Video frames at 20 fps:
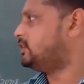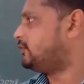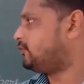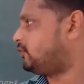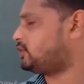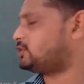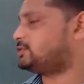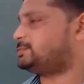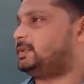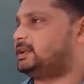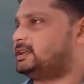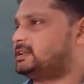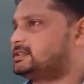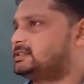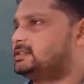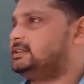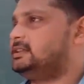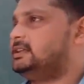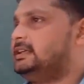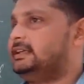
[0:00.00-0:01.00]
Phosphorus.
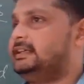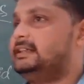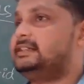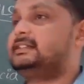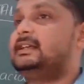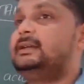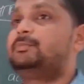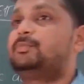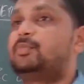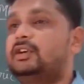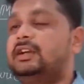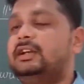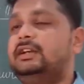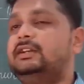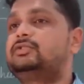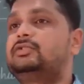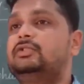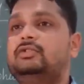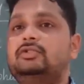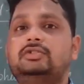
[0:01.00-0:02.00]
It is an important
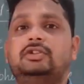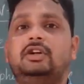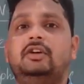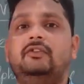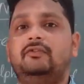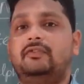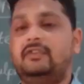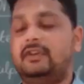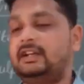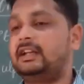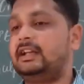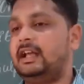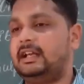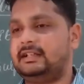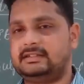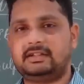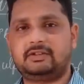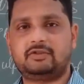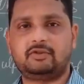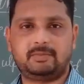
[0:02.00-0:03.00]
source of
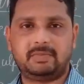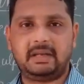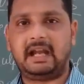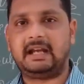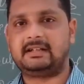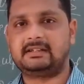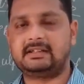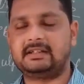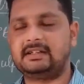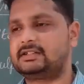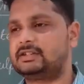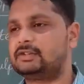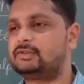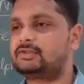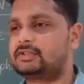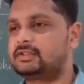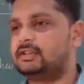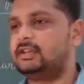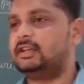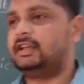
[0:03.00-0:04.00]
fertilizer to plants. It is
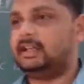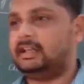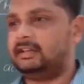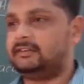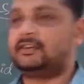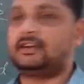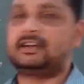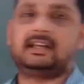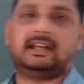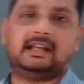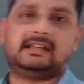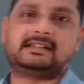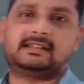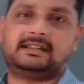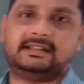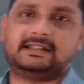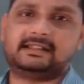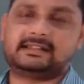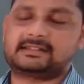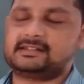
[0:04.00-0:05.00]
used in fertilizer
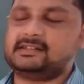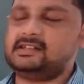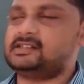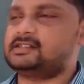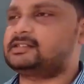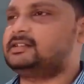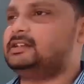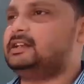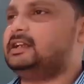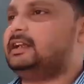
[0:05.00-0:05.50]
industries.